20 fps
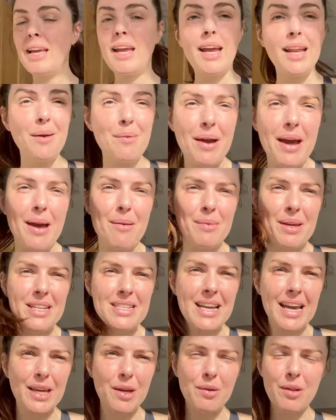Anyway, I'm going
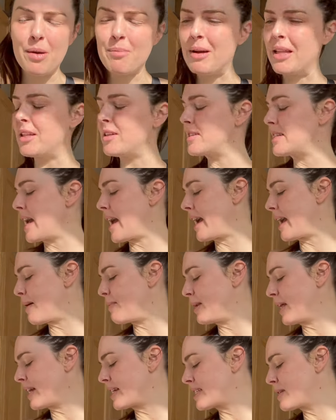to take you along my little day.
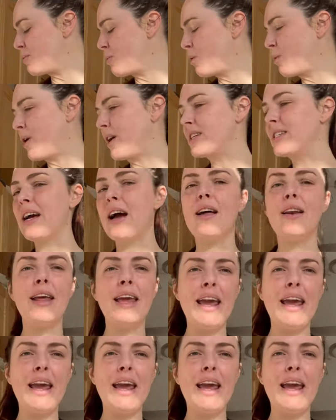I'm going to get some more work done,